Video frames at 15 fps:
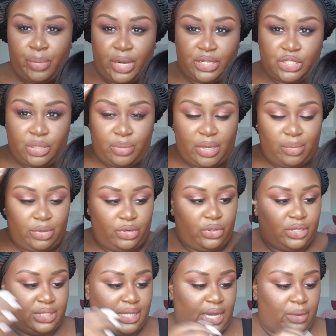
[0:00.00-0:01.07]
but I should be able to do
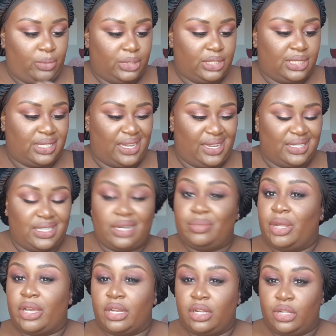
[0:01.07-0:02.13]
the side ones, because like I said, I'm
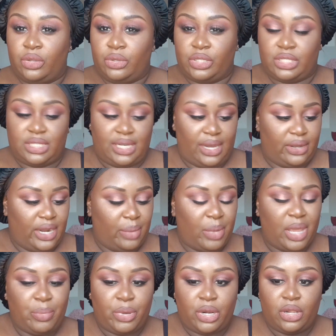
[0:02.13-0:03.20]
not going to glue this down. I
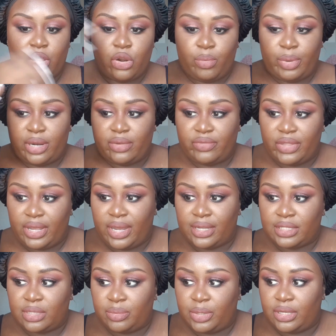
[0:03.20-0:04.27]
might put a little bit of the
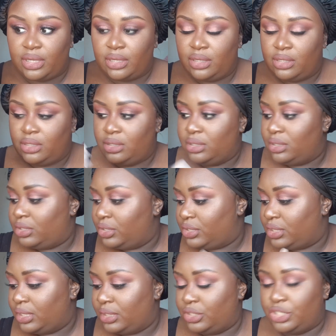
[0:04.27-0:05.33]
Got2b,
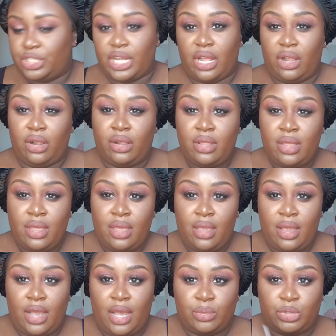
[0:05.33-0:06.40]
just the gel,
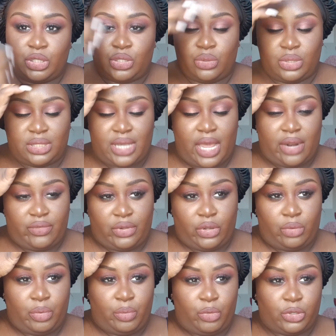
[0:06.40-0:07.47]
just so it's kind of a
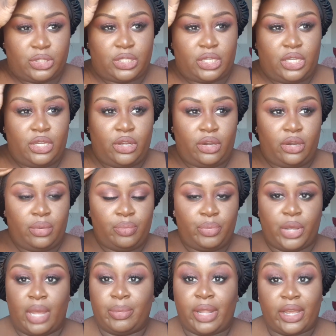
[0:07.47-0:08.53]
little bit more secure,
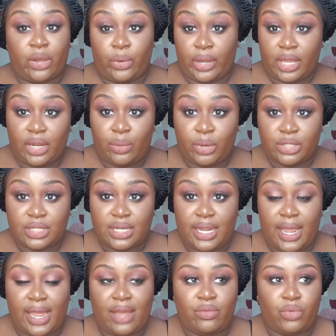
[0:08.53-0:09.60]
but I'm not going anywhere today.
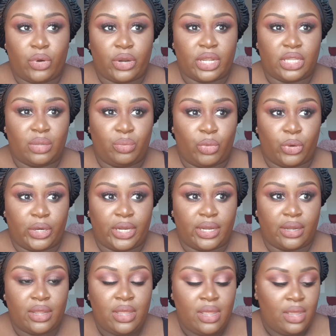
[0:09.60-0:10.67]
I have work in the
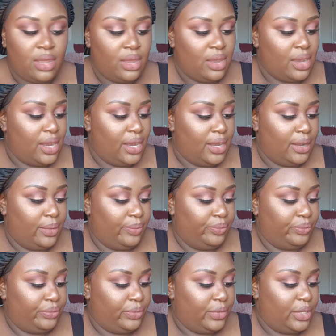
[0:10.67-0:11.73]
morning,
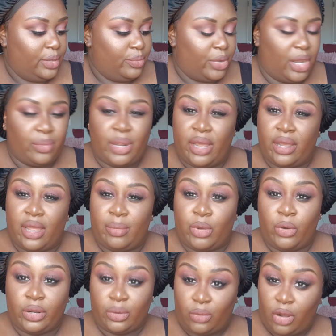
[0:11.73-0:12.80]
but I'm
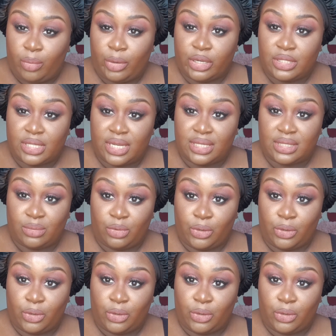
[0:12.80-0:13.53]
going to Walmart to get some